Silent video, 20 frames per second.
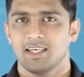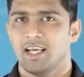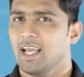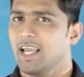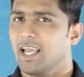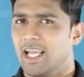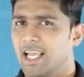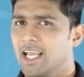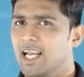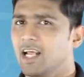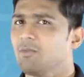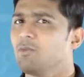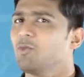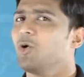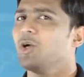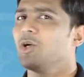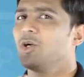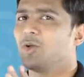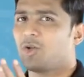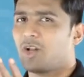Again, I'm
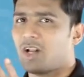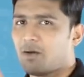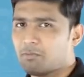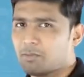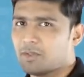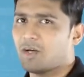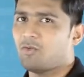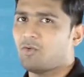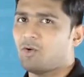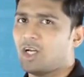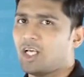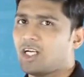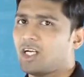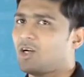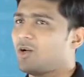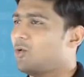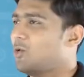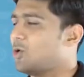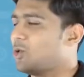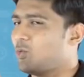going to rub the woolen
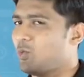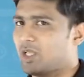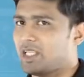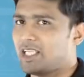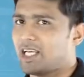cloth with